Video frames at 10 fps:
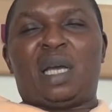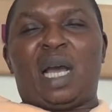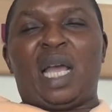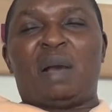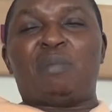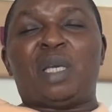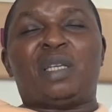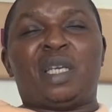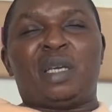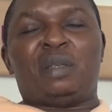am being
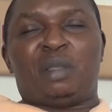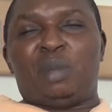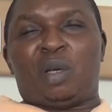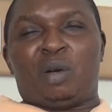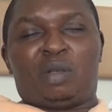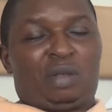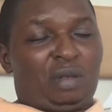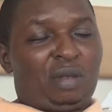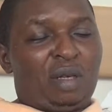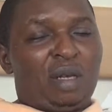healed, because
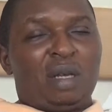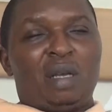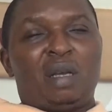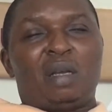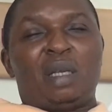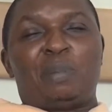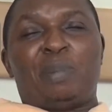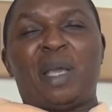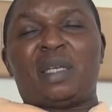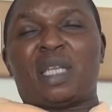the
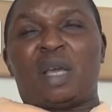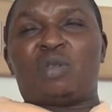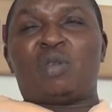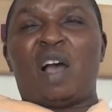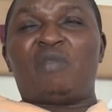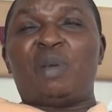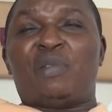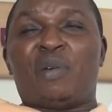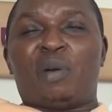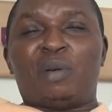pains I used to have
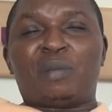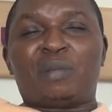before,